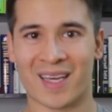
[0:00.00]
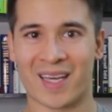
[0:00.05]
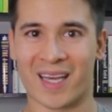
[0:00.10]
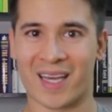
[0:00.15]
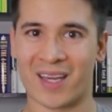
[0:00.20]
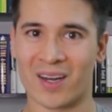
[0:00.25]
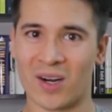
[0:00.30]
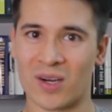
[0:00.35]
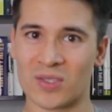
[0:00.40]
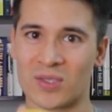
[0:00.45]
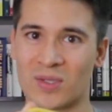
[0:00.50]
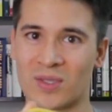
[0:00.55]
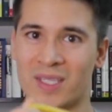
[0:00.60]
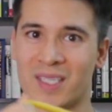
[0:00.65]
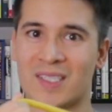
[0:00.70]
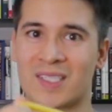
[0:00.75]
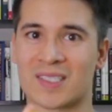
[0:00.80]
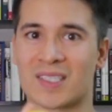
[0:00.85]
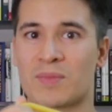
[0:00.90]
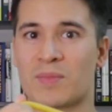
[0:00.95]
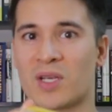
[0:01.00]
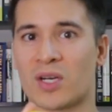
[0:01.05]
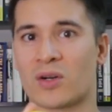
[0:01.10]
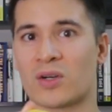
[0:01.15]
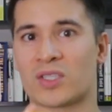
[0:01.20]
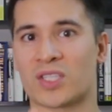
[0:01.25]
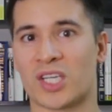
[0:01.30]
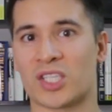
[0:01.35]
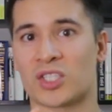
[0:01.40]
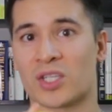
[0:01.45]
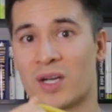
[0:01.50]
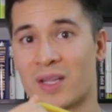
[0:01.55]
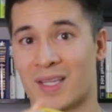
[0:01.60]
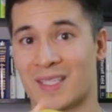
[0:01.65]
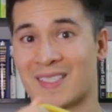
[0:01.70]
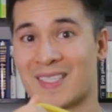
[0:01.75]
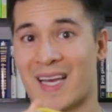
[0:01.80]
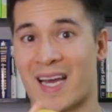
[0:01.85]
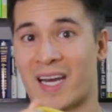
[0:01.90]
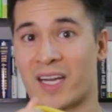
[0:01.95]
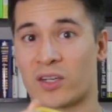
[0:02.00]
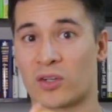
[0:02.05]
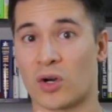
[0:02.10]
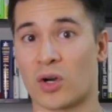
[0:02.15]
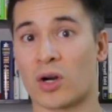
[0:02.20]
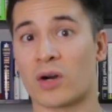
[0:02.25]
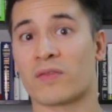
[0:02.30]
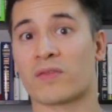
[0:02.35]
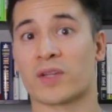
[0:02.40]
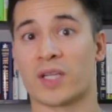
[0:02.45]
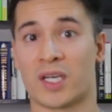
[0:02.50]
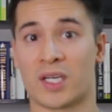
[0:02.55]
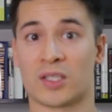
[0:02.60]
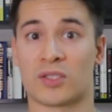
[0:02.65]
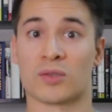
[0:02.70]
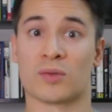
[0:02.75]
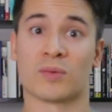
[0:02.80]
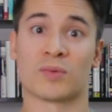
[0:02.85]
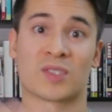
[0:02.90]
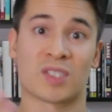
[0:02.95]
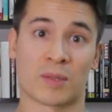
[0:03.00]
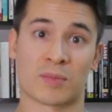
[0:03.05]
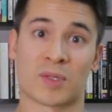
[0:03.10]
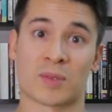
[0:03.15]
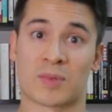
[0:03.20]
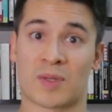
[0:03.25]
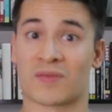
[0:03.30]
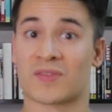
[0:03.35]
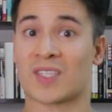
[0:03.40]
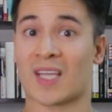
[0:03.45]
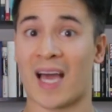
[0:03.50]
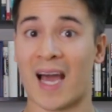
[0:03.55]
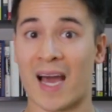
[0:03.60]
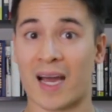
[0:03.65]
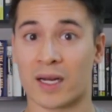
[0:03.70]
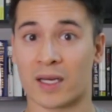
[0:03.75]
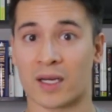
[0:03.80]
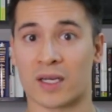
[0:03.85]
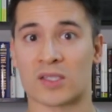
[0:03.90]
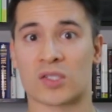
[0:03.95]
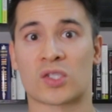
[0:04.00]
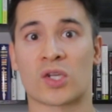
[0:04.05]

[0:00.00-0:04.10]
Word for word: it can also lead to some irritation of the sciatic nerve, leading to symptoms of sciatica.